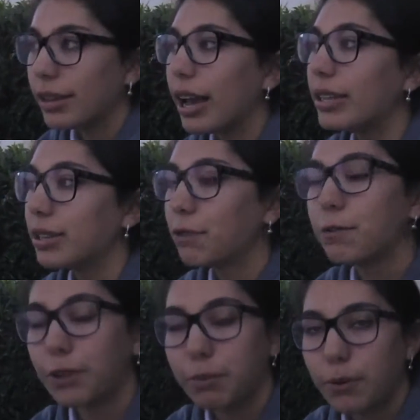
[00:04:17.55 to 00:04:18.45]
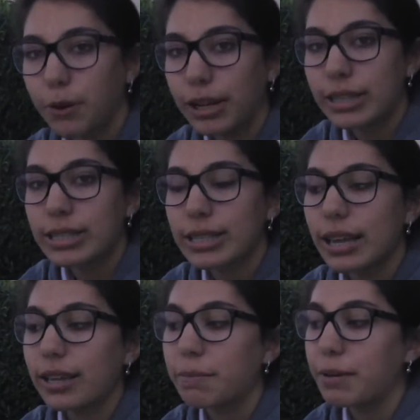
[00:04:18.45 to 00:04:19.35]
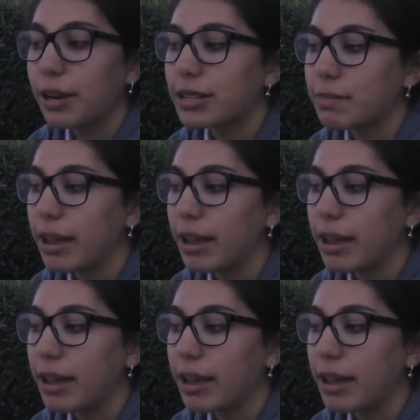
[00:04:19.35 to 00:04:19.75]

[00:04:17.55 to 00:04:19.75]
Yeah, different viewpoints compared to